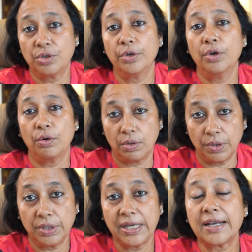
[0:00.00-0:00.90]
So your
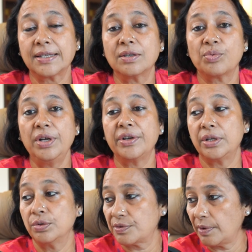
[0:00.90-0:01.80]
taxes will
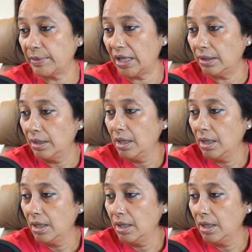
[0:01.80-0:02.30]
reduce from there.